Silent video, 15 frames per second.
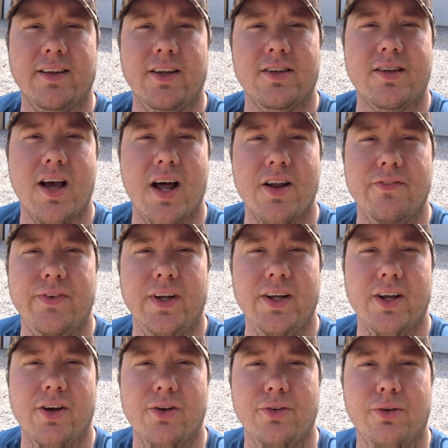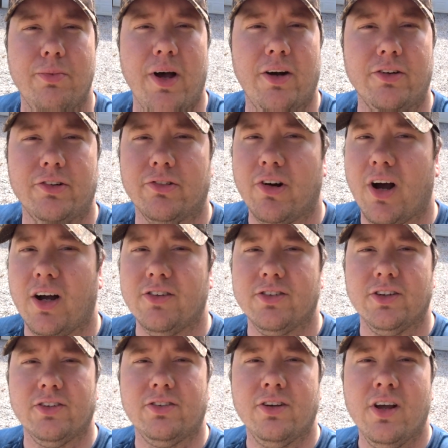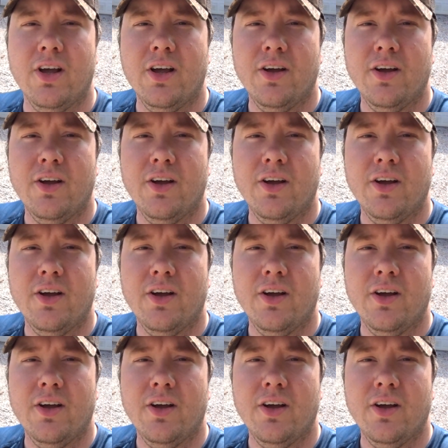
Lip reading: these kind of videos about garages,